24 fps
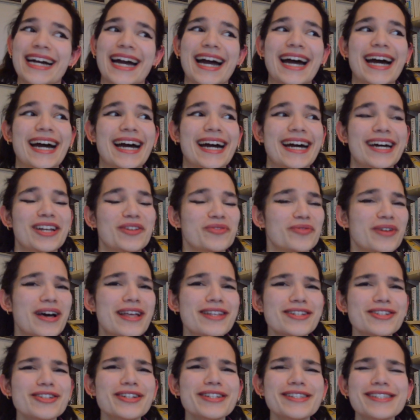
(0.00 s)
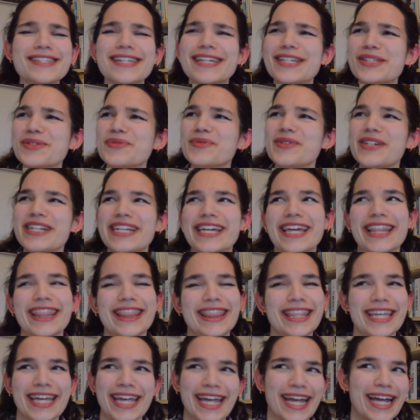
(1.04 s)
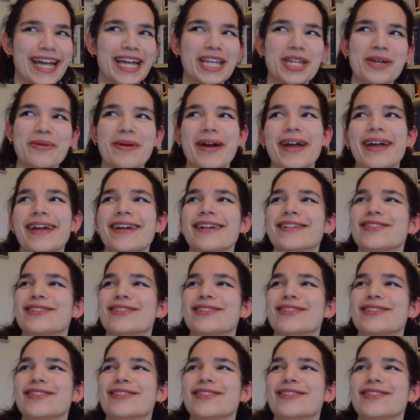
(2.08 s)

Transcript: And Valentine's Day isn't really a thing anyway.